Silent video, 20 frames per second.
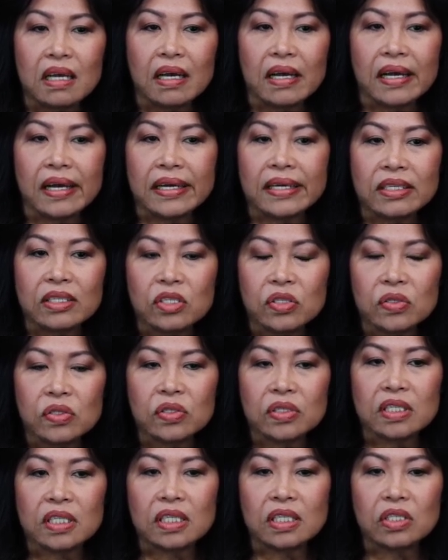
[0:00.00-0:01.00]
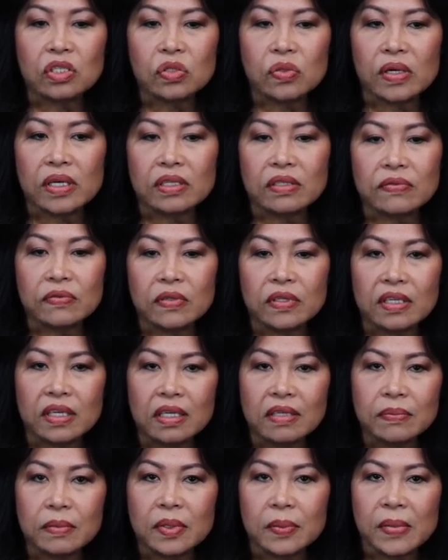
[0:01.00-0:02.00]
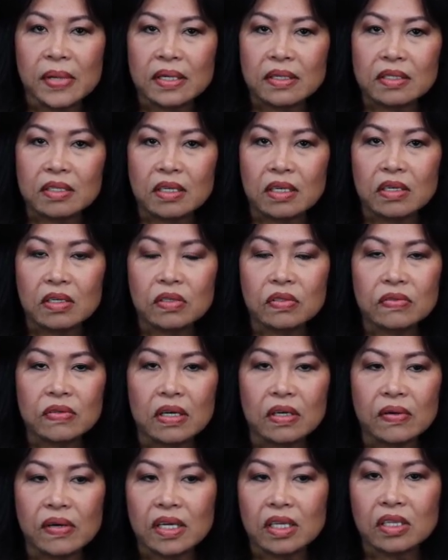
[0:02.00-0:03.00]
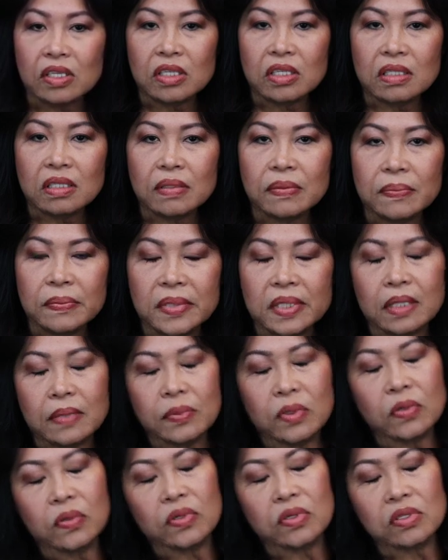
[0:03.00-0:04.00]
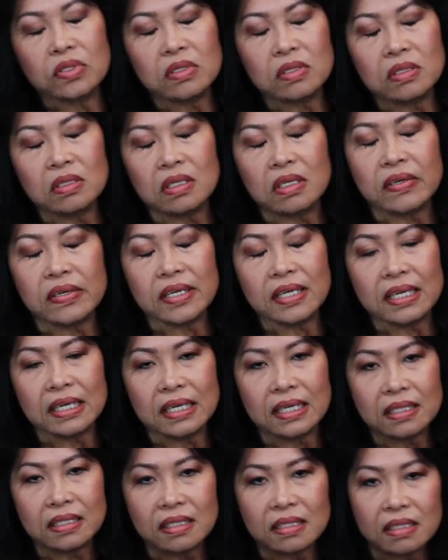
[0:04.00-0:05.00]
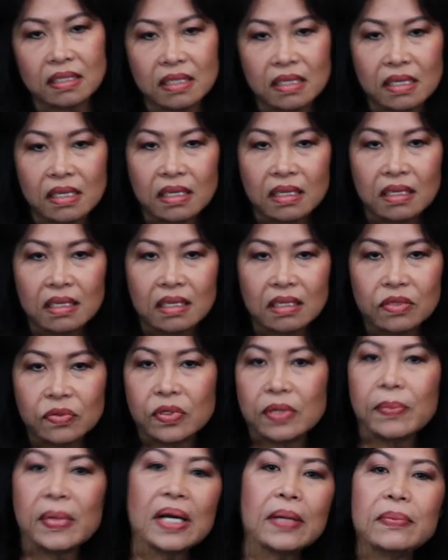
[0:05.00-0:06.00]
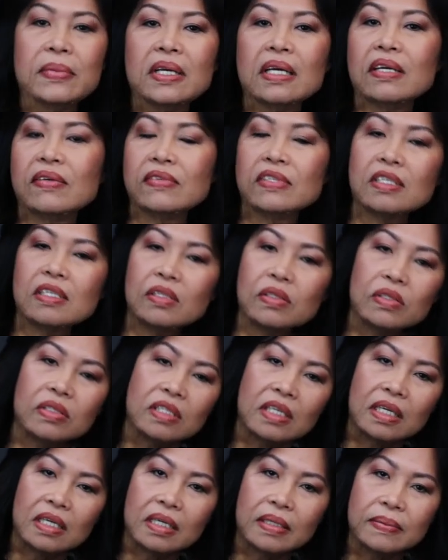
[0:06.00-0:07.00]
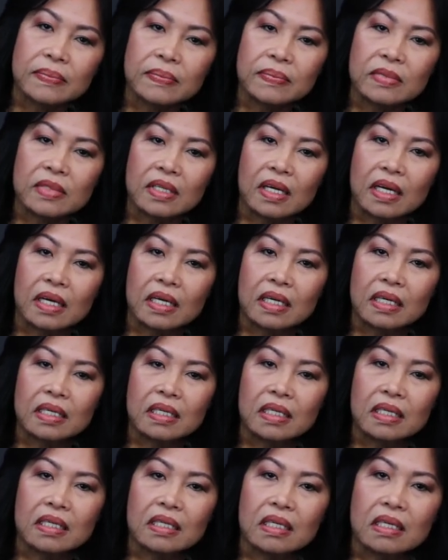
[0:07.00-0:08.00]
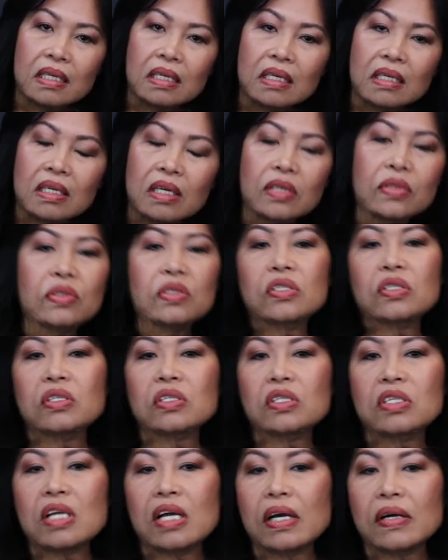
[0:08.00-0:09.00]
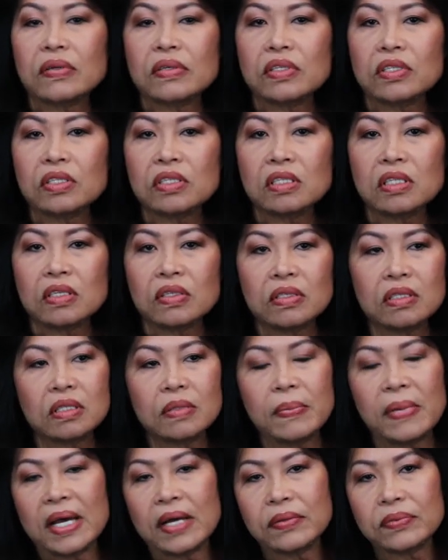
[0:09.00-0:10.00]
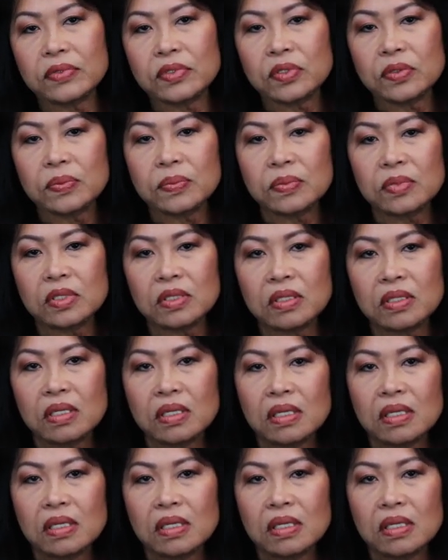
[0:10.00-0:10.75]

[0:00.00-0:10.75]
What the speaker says: I totally try to forget by myself how I look, but of course, I can't. It reminds me every single time I go into the showers, go into the bedrooms,